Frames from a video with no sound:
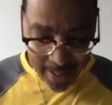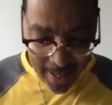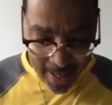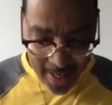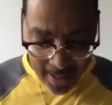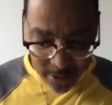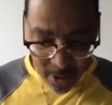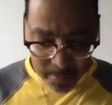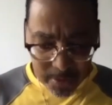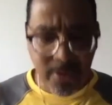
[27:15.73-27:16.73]
and
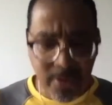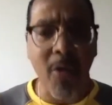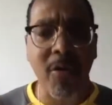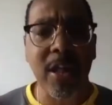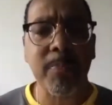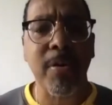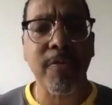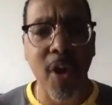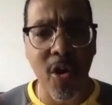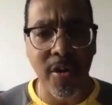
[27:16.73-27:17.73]
you're thoroughly
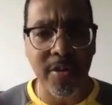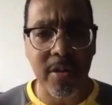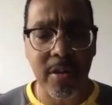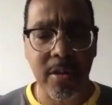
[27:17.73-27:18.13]
perverse.